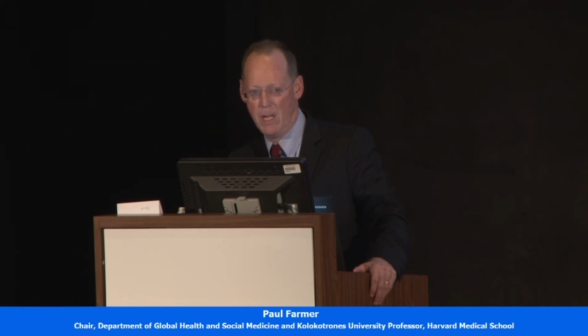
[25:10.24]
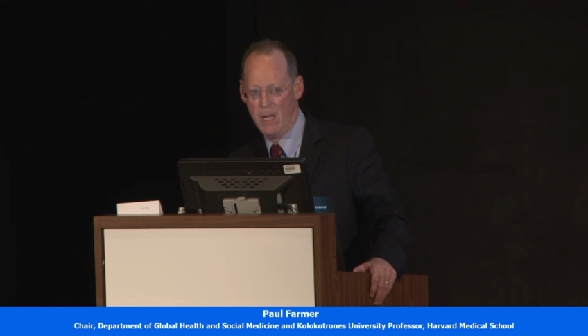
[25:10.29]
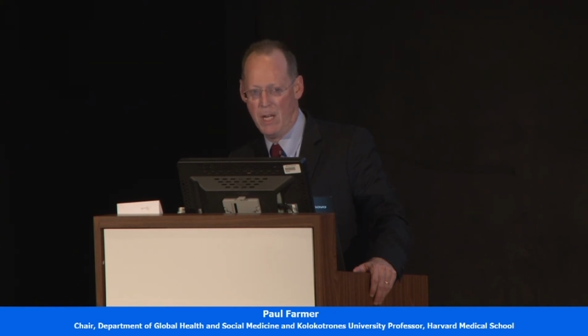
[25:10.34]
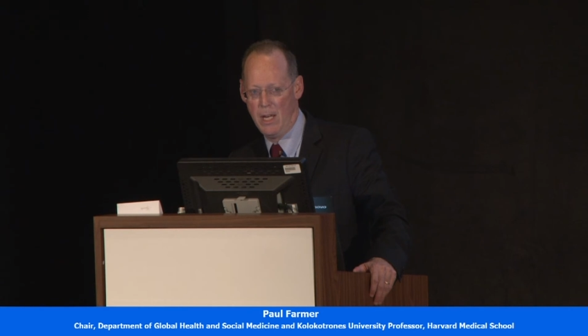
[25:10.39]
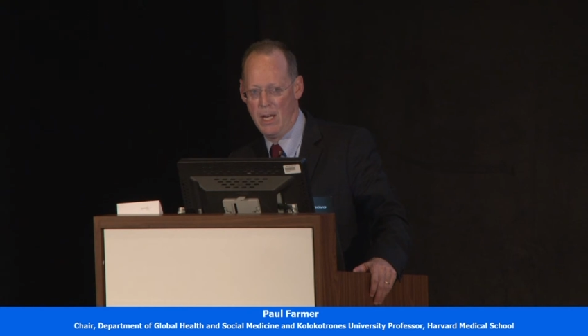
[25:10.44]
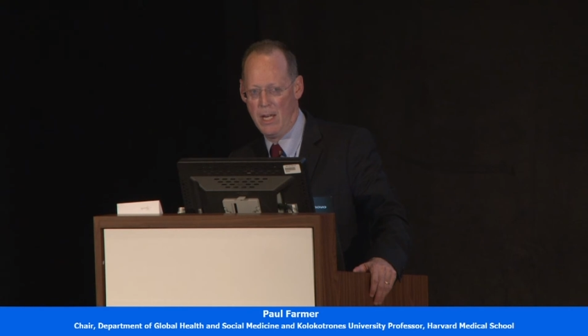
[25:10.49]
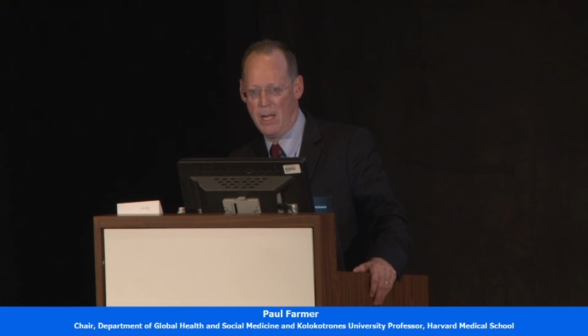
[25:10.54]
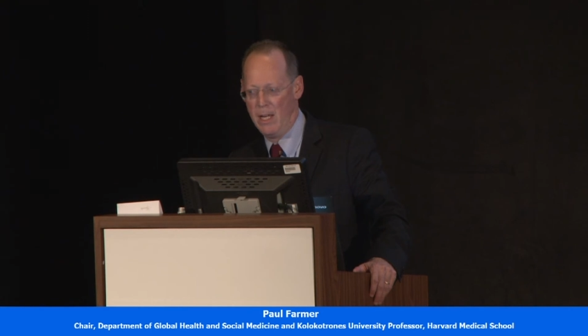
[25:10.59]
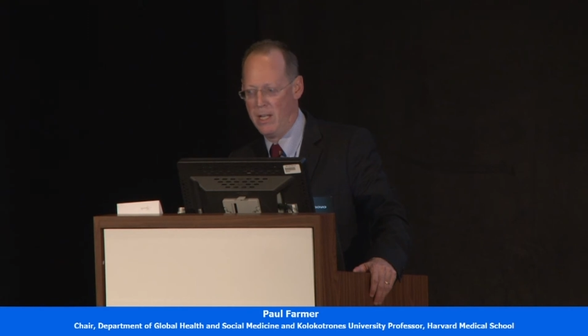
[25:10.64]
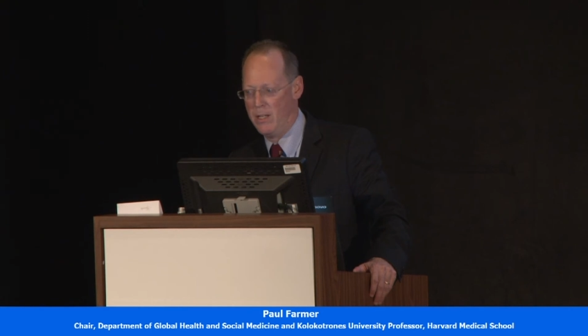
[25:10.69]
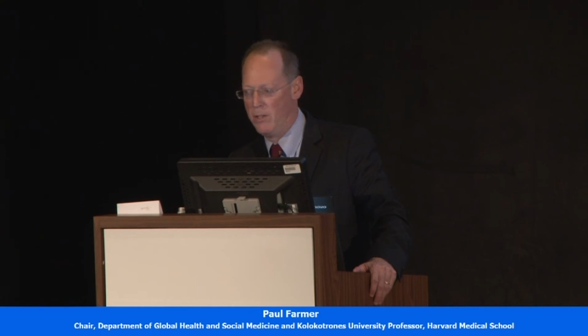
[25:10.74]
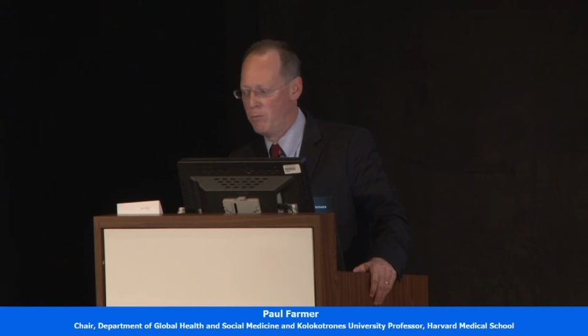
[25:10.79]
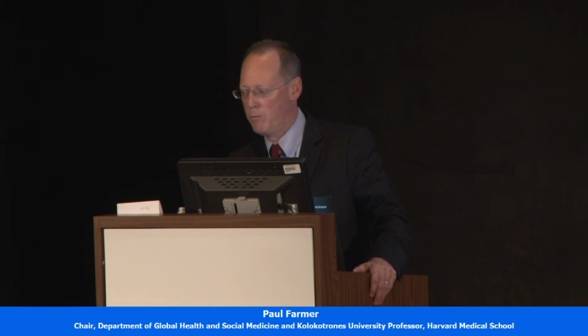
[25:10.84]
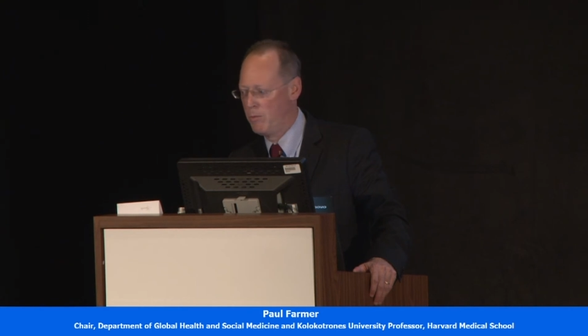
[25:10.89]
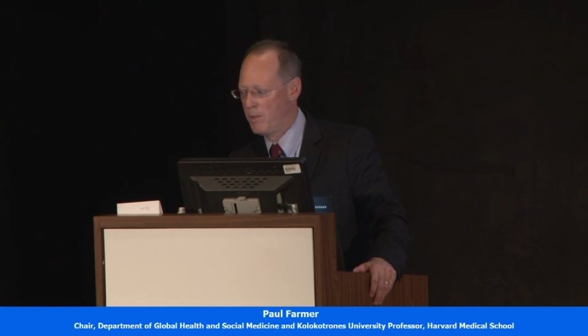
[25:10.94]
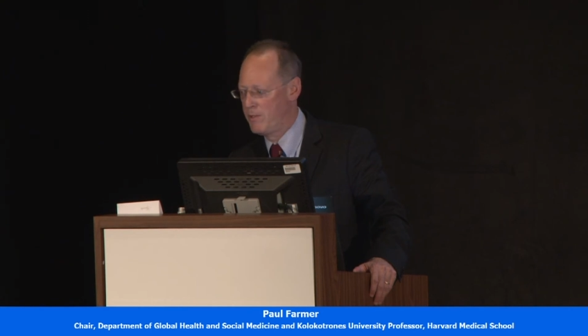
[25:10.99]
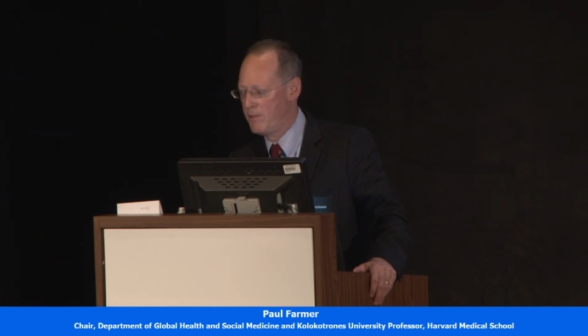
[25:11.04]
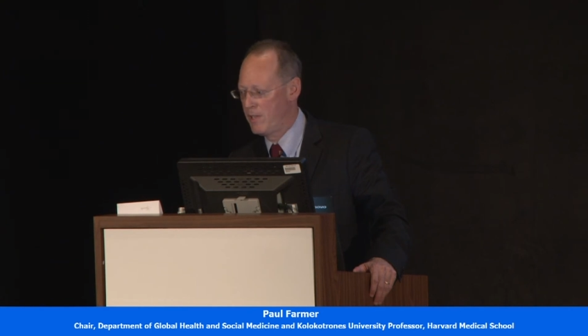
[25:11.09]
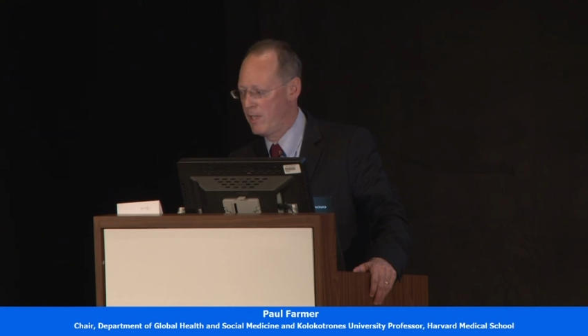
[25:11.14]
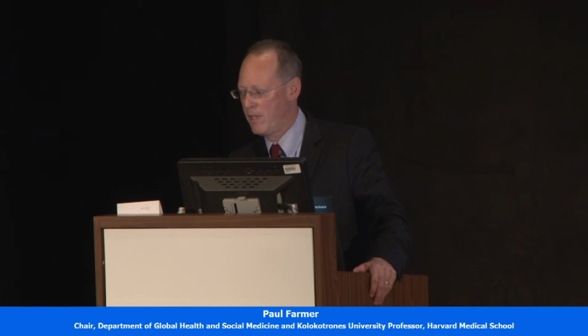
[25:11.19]
and
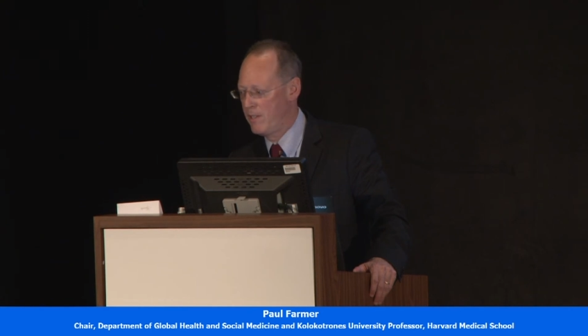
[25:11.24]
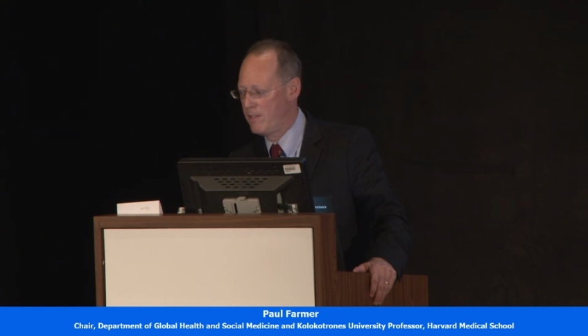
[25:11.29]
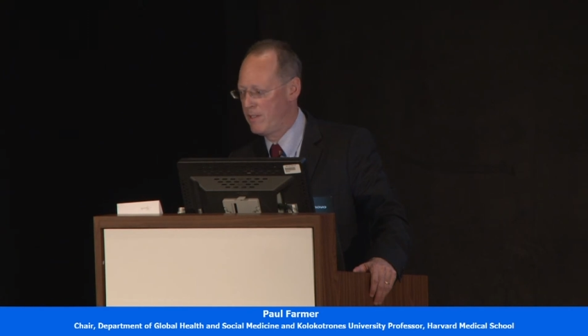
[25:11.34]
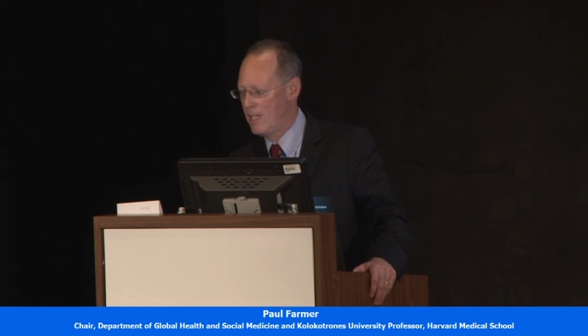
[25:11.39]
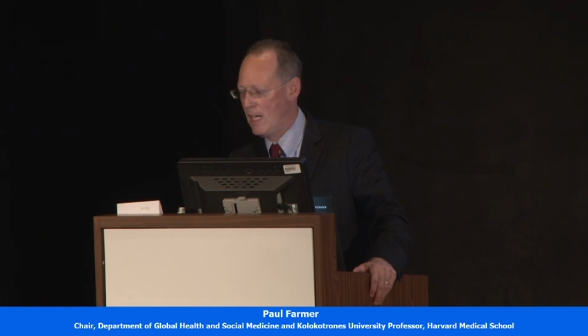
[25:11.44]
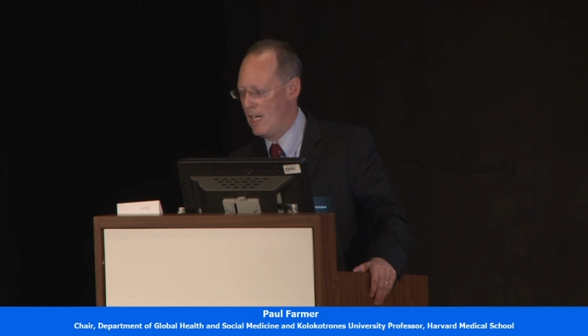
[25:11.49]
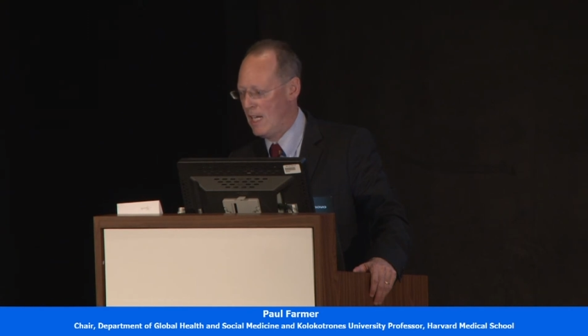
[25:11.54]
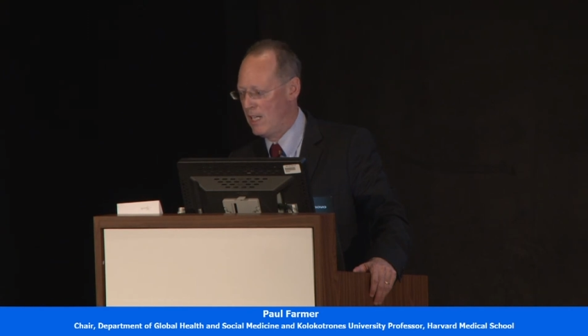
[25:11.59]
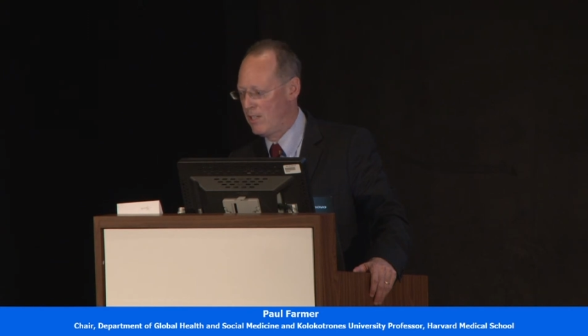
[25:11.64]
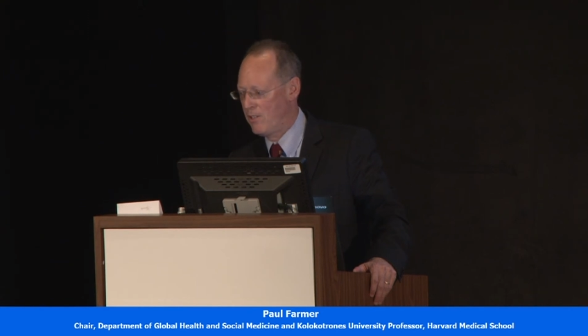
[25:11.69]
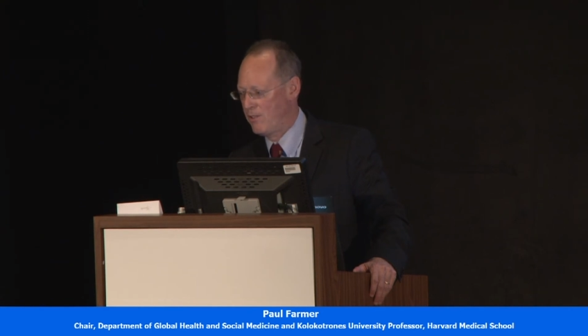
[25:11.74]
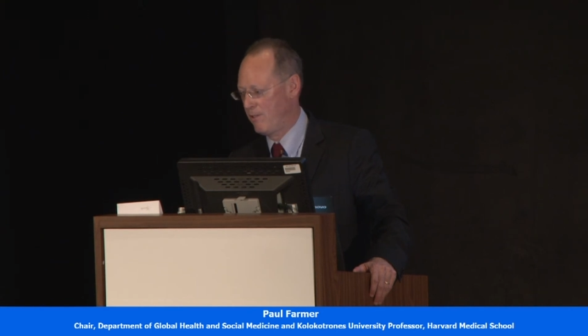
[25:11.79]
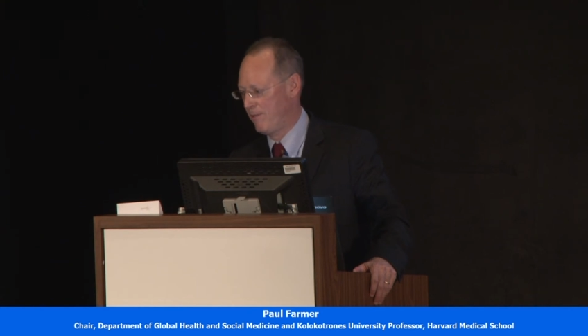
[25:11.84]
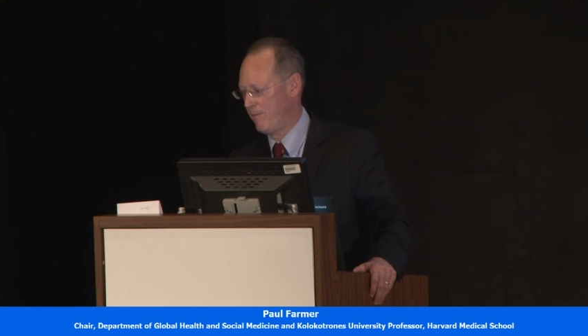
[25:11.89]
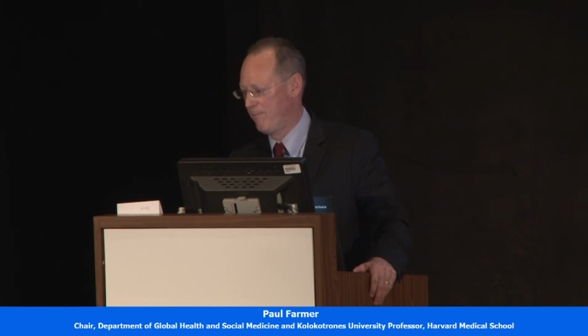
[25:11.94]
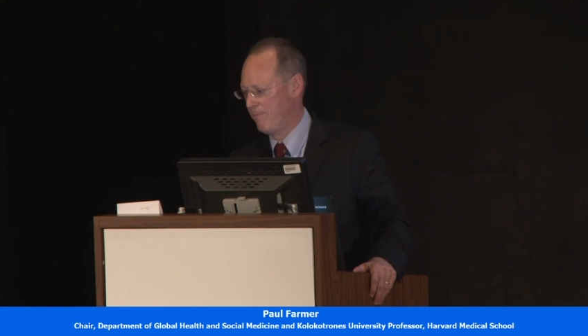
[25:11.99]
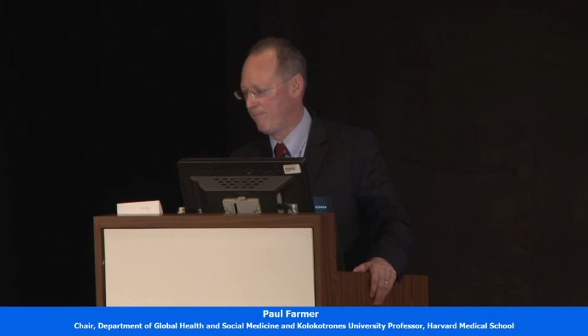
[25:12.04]
was in a tent.